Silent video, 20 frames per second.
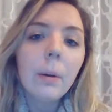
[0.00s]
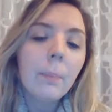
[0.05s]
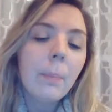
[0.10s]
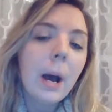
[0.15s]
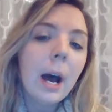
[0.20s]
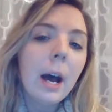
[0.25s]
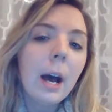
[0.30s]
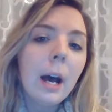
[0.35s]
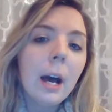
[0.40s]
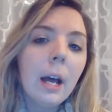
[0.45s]

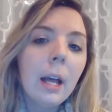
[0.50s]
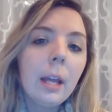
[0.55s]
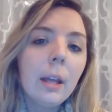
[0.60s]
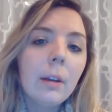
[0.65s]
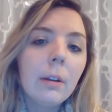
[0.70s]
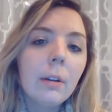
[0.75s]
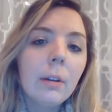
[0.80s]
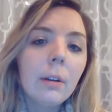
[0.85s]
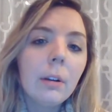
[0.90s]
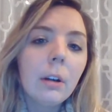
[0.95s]
by
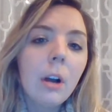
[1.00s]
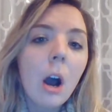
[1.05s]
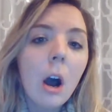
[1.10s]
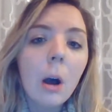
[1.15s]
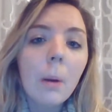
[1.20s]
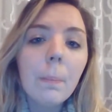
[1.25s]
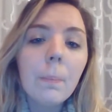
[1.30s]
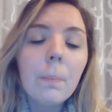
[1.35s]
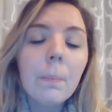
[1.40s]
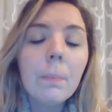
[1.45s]

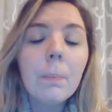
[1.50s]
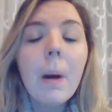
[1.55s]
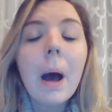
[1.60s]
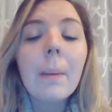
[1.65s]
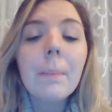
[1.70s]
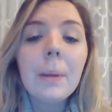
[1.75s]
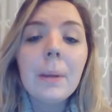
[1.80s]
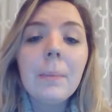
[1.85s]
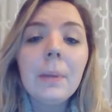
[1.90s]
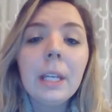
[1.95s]

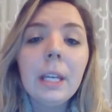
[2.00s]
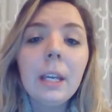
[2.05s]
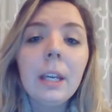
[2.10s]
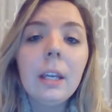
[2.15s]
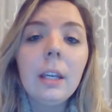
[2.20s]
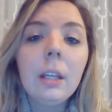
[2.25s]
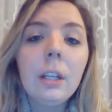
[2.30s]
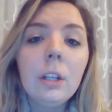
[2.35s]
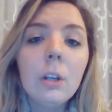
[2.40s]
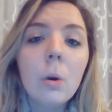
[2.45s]

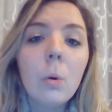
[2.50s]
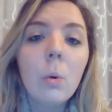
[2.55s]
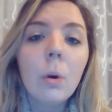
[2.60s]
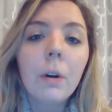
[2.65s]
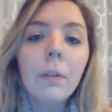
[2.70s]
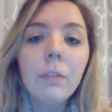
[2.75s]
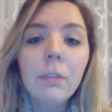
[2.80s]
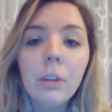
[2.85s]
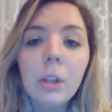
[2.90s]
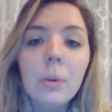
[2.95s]
mimicking
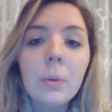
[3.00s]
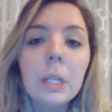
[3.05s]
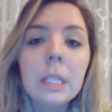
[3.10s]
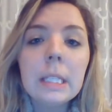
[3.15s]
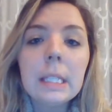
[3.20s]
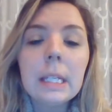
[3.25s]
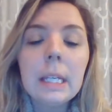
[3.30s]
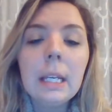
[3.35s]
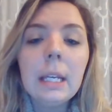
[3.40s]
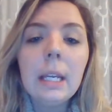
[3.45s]
your
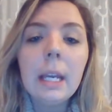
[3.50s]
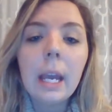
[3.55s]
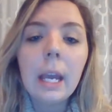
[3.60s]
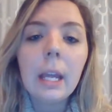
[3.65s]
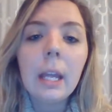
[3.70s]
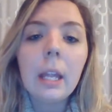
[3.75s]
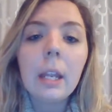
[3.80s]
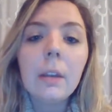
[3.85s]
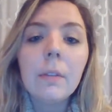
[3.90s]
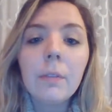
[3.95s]
fluency
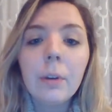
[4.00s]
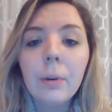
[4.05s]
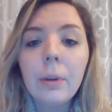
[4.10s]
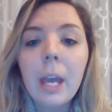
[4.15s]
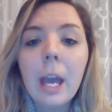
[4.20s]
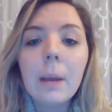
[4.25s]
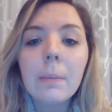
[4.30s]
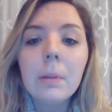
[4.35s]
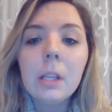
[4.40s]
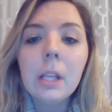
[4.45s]
and
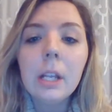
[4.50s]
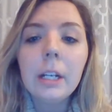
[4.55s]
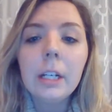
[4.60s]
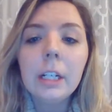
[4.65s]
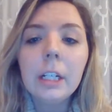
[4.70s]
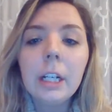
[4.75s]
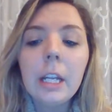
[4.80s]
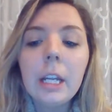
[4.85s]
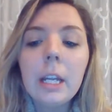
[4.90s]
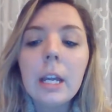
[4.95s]

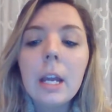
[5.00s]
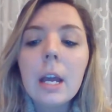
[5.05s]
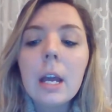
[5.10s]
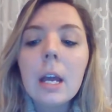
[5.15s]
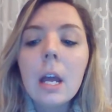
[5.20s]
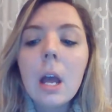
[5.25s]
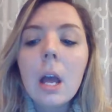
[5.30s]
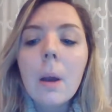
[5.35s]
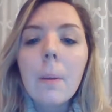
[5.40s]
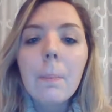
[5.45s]
vocabulary,
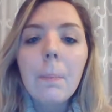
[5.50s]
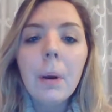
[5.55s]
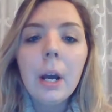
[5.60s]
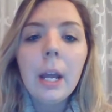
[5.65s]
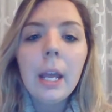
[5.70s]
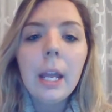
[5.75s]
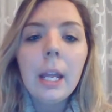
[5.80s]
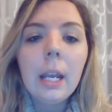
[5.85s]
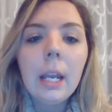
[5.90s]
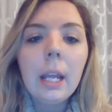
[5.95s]

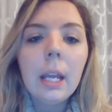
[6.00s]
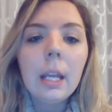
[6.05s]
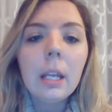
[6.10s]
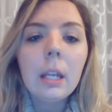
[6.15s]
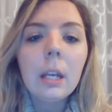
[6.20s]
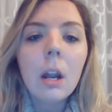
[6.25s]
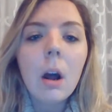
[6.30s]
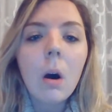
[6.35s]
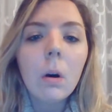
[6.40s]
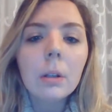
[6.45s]
but
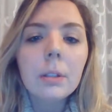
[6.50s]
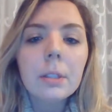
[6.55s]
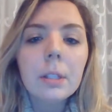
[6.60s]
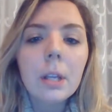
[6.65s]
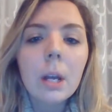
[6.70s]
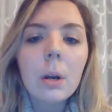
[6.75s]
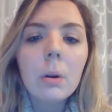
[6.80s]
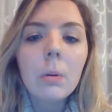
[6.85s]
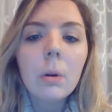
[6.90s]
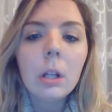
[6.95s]
it
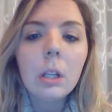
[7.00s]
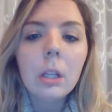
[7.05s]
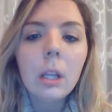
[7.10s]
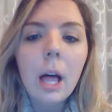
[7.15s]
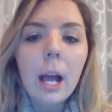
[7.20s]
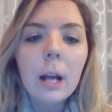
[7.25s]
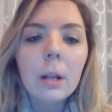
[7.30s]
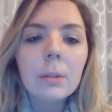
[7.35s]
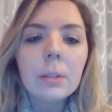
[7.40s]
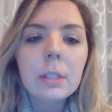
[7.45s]
also
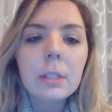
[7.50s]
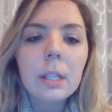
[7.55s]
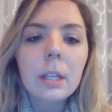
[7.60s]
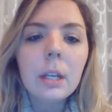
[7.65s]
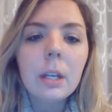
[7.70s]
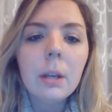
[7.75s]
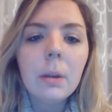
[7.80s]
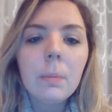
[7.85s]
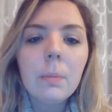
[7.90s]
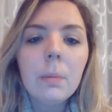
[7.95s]
allows
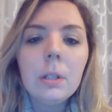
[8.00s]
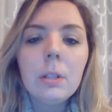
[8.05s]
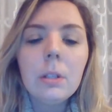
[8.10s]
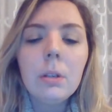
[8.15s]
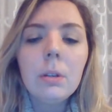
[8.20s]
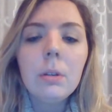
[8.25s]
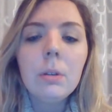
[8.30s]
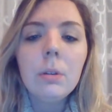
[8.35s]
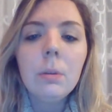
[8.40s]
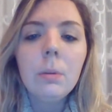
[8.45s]
them
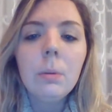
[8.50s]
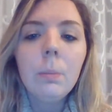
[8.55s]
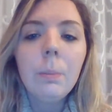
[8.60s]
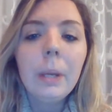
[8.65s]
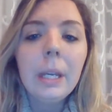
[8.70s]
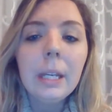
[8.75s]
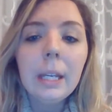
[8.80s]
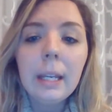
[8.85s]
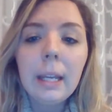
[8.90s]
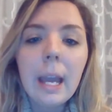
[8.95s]
to
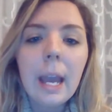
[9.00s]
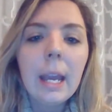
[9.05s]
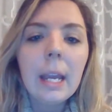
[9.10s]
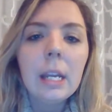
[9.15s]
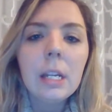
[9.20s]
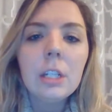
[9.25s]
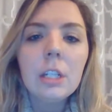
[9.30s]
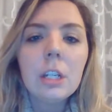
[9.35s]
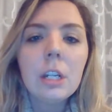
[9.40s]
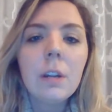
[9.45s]
be
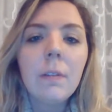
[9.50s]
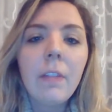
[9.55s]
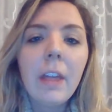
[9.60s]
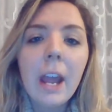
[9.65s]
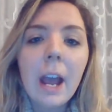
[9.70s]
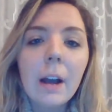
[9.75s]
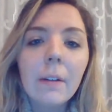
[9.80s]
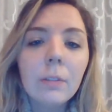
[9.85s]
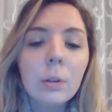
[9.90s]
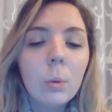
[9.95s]
engaged. And if they
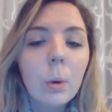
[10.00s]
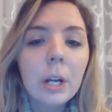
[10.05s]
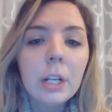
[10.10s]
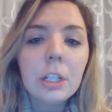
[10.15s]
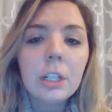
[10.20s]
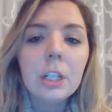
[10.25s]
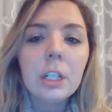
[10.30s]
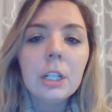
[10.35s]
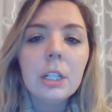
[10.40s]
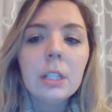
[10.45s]
have
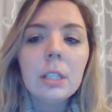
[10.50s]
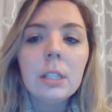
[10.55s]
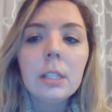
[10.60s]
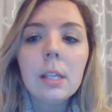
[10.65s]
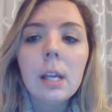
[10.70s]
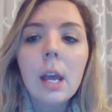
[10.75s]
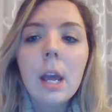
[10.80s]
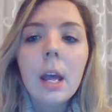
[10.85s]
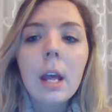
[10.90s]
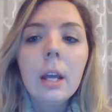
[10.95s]
questions,
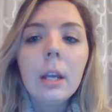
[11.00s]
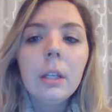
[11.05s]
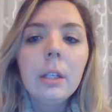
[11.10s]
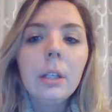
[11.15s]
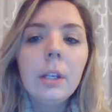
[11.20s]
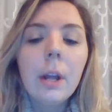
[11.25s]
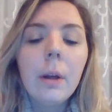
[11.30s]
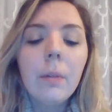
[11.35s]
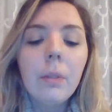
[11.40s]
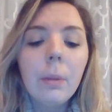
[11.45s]

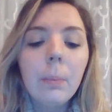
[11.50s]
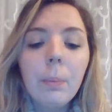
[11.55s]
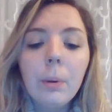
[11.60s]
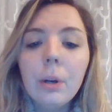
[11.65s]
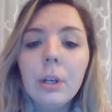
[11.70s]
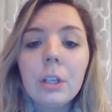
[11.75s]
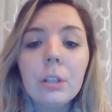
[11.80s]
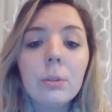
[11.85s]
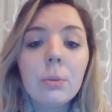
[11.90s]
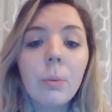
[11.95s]
the
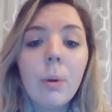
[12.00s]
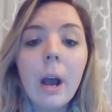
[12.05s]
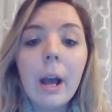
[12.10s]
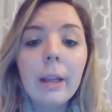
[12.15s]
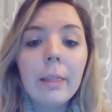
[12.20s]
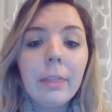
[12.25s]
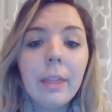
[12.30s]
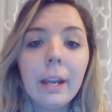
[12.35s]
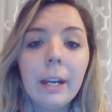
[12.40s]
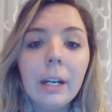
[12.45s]
book is
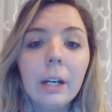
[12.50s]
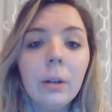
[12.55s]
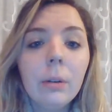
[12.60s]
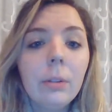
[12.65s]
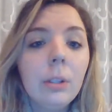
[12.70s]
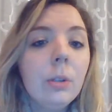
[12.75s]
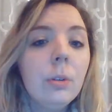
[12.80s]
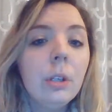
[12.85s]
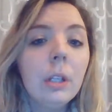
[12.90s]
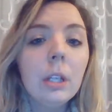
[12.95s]
right there.
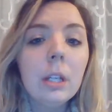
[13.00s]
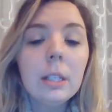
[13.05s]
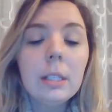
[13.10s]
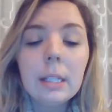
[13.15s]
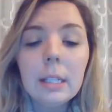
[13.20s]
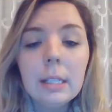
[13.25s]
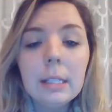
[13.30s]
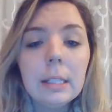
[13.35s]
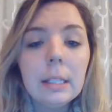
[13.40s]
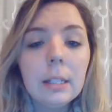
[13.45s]
It's
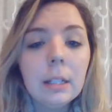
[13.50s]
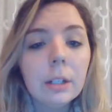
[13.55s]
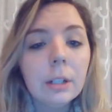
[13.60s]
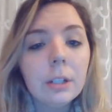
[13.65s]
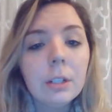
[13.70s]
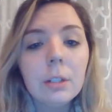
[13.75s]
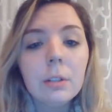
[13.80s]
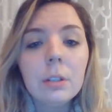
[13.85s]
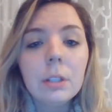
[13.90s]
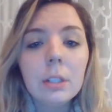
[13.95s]
easier
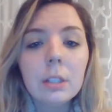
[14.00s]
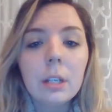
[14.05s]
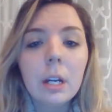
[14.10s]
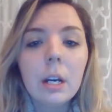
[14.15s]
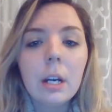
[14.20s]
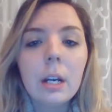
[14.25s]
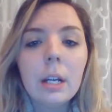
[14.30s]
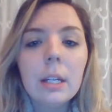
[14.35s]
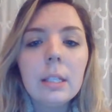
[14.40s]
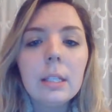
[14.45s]
to
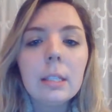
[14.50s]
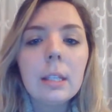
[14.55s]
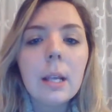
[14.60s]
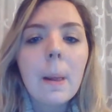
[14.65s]
discuss.